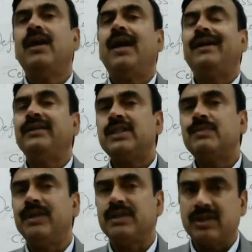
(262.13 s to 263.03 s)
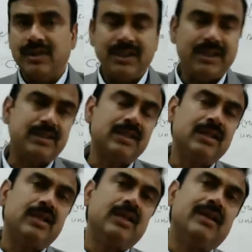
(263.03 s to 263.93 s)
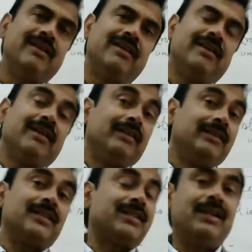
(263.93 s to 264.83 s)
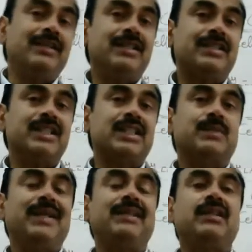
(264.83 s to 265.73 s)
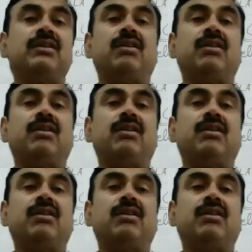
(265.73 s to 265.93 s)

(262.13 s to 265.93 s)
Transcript: And these postulates, the scientists explain that